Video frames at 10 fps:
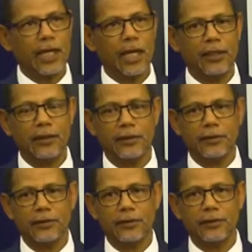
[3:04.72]

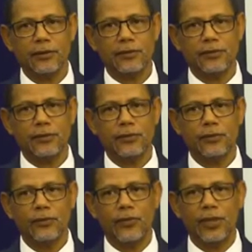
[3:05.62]
can
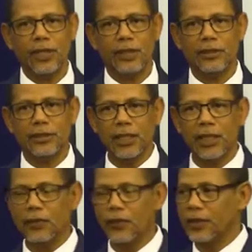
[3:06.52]
we
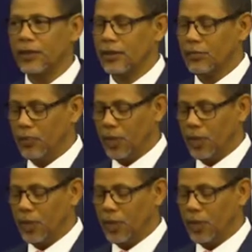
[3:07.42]
deal with